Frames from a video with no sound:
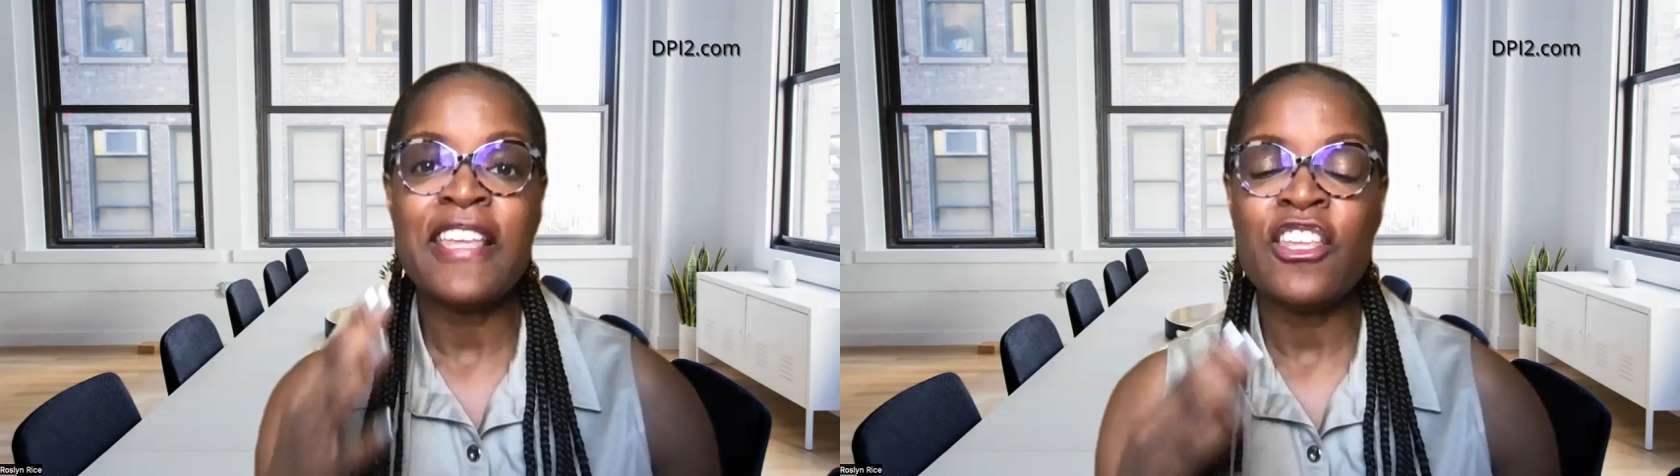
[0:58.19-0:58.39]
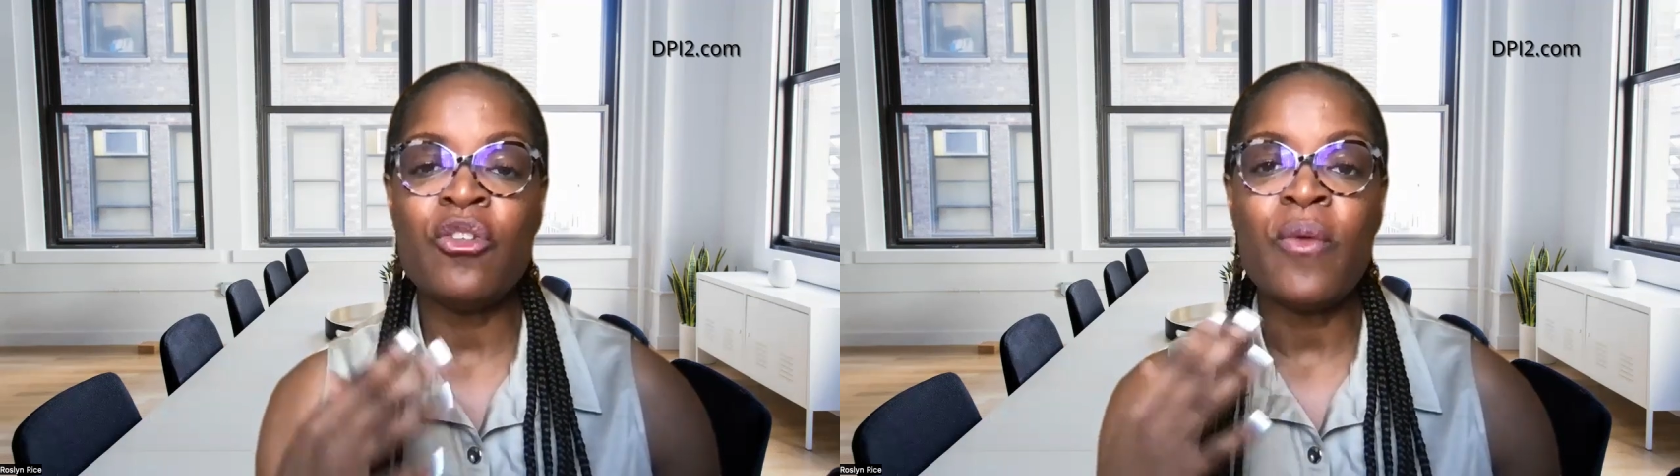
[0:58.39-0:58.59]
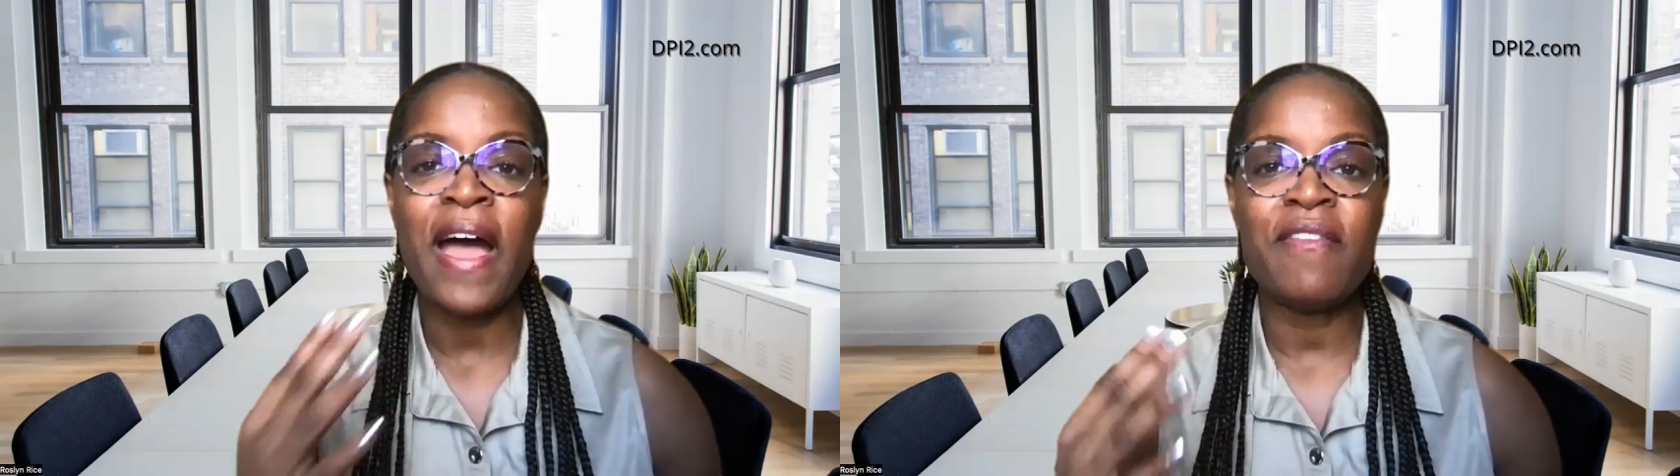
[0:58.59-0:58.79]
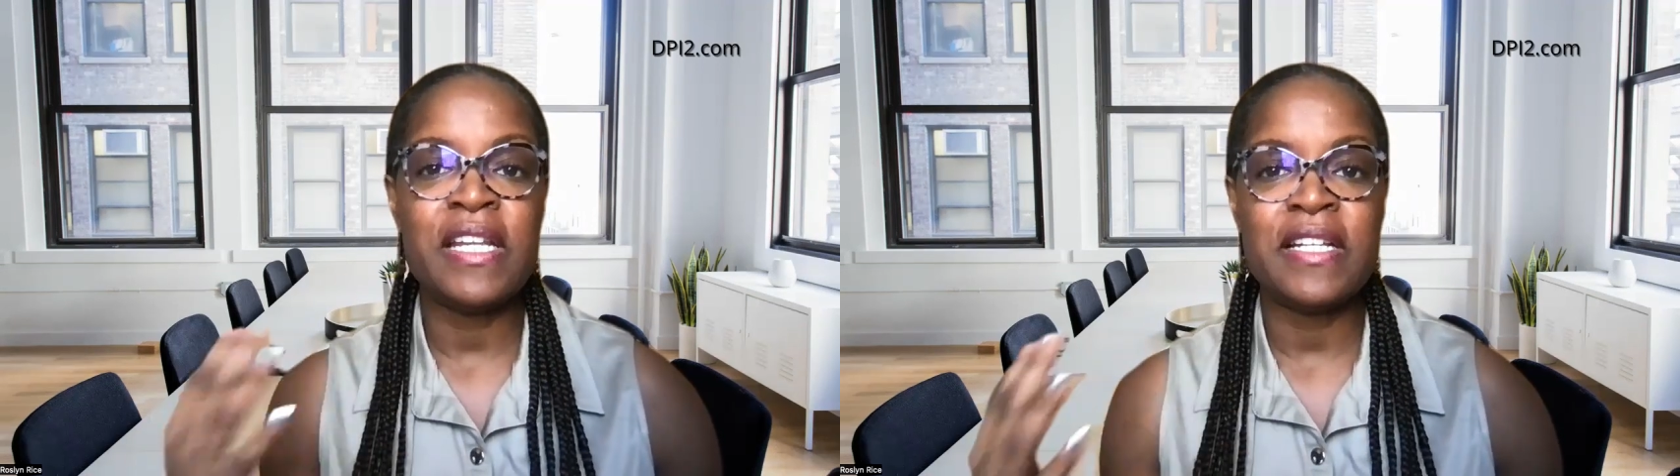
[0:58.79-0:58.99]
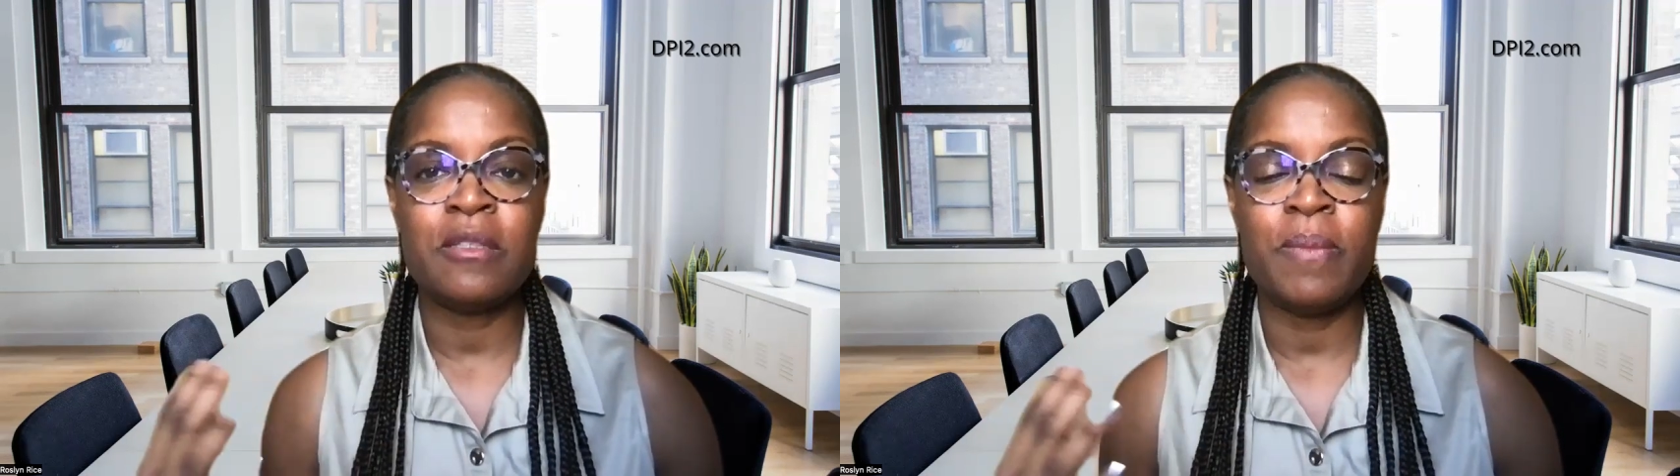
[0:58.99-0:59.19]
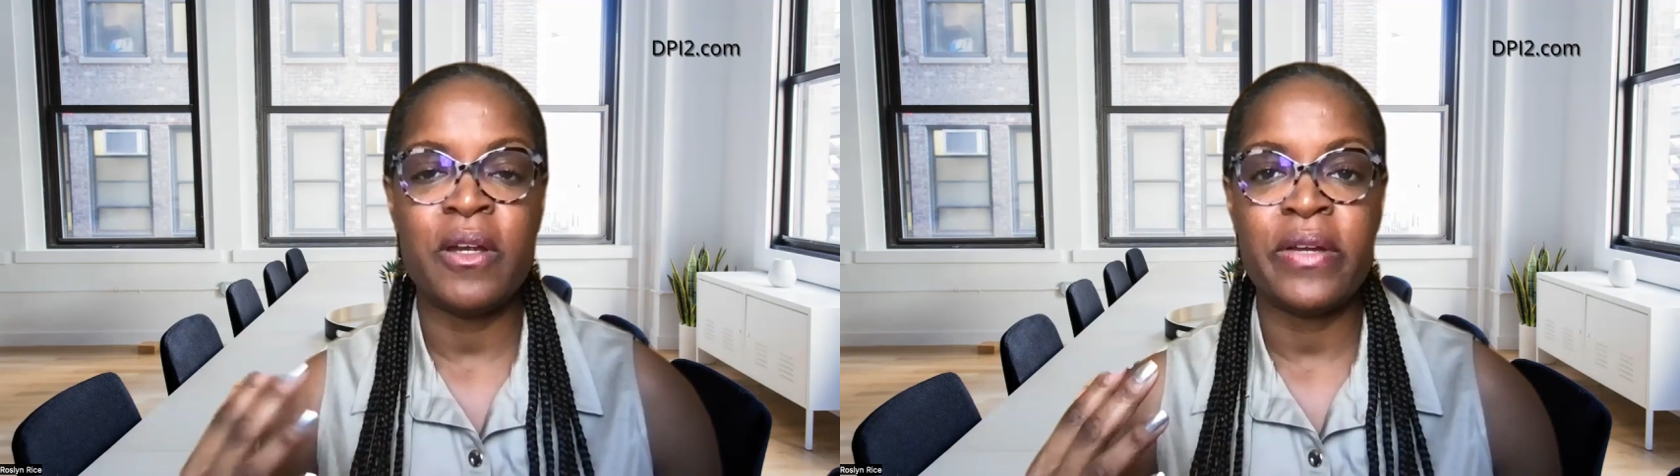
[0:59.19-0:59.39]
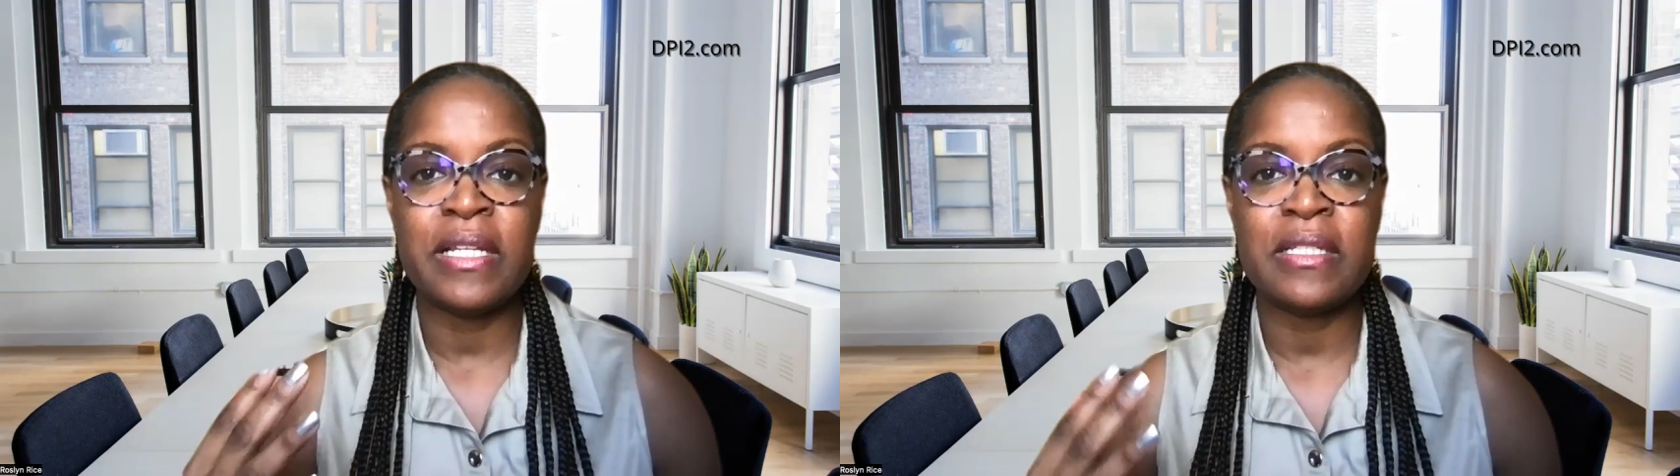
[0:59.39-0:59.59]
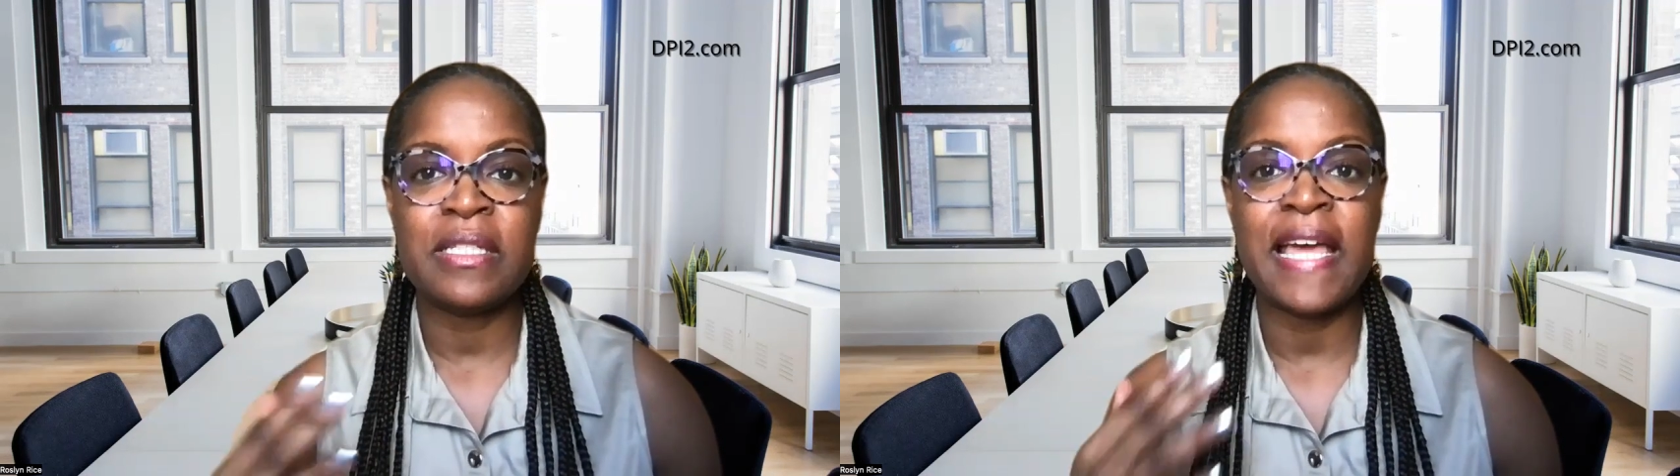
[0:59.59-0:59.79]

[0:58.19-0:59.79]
You have an experience